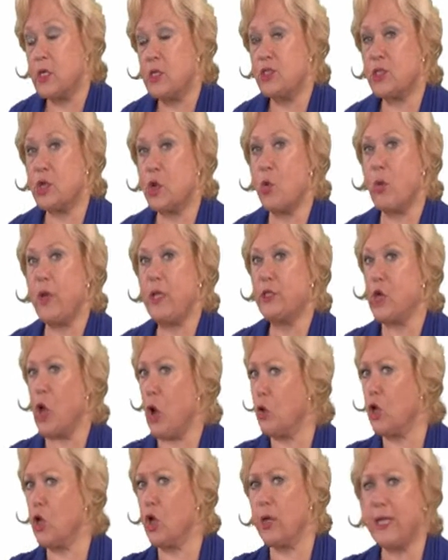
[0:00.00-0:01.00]
So we
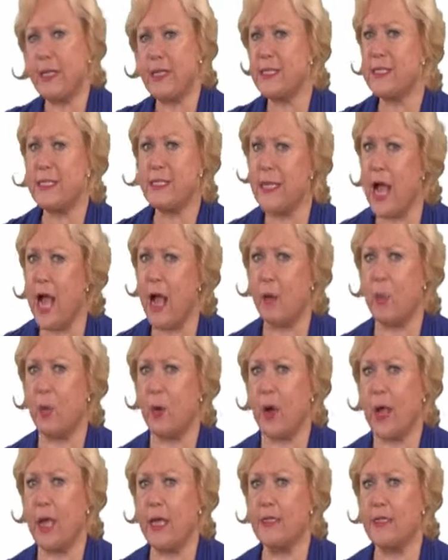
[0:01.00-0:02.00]
don't look at the stock
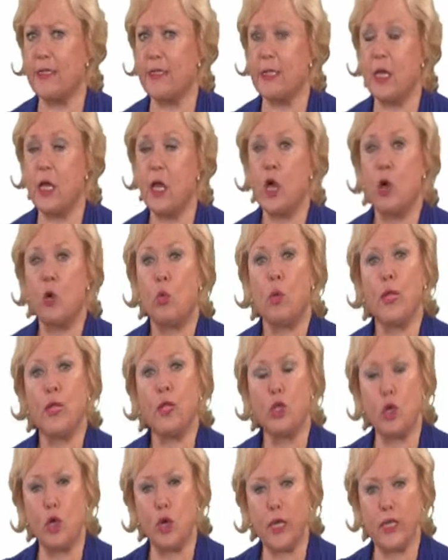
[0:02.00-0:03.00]
price, we
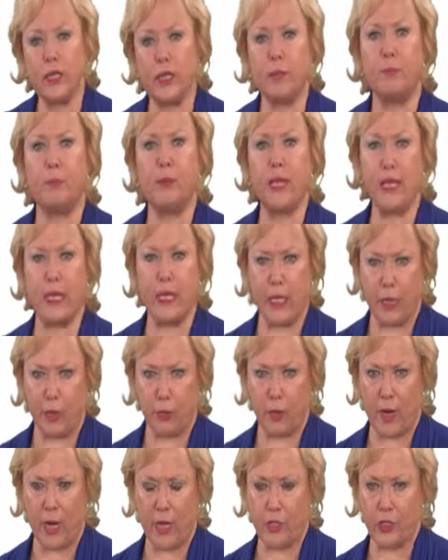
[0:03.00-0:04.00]
look at the P/E
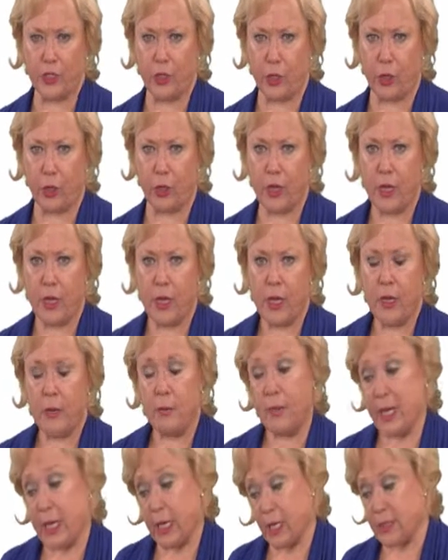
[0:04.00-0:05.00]
ratio,
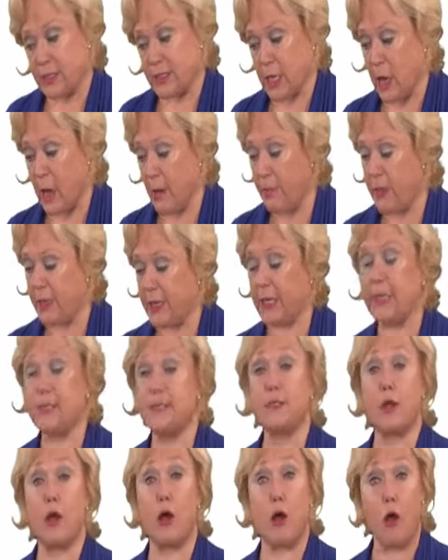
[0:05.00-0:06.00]
because
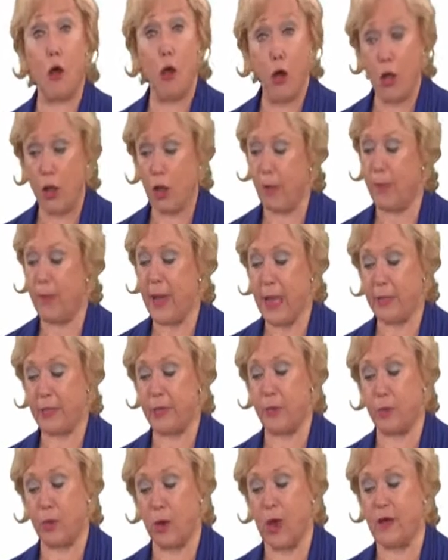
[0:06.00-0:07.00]
companies are all about
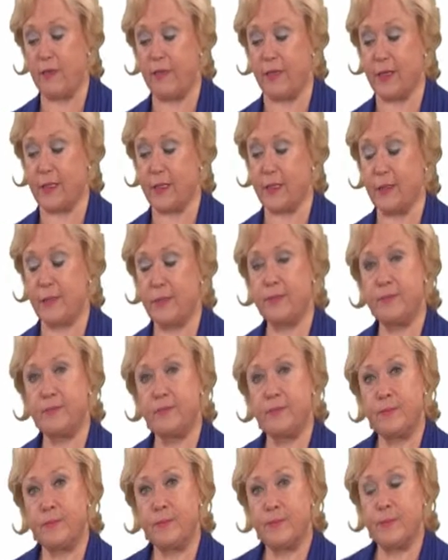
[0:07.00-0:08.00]
the profit.
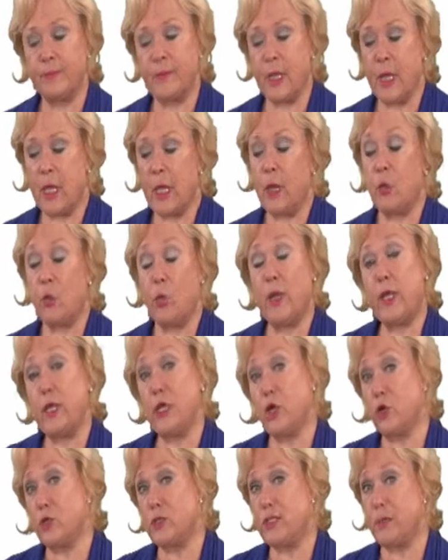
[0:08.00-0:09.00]
We
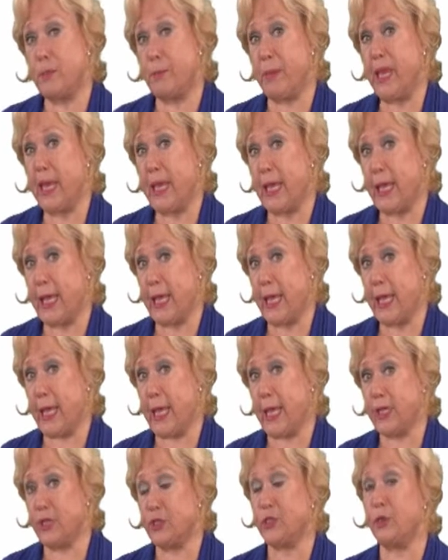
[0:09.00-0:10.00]
use the
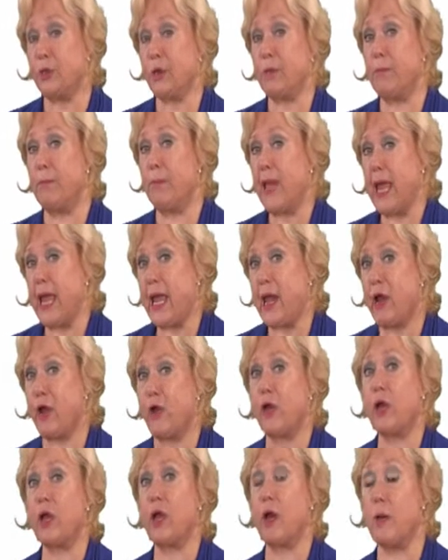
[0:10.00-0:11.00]
P/E to
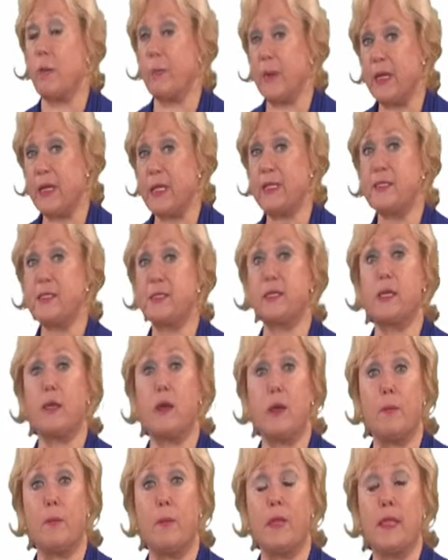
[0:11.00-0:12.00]
compare companies to
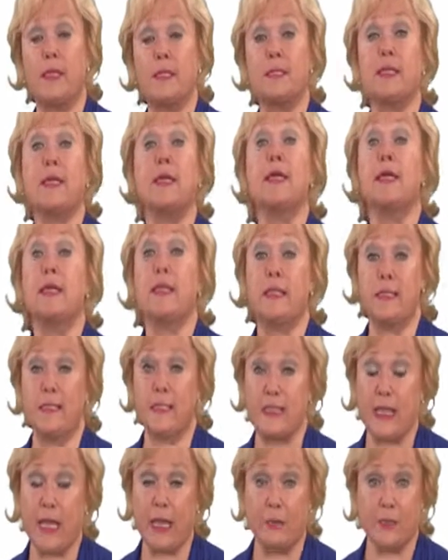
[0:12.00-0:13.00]
companies in the
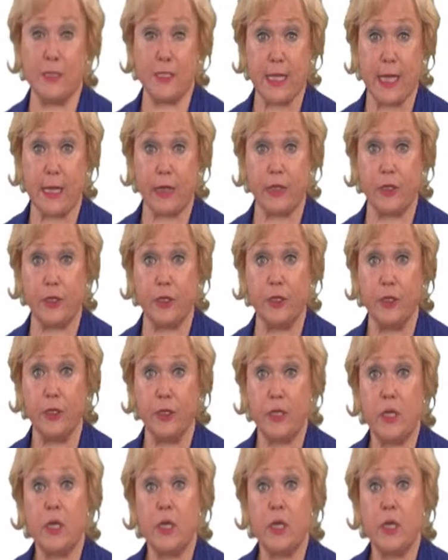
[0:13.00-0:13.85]
same sector,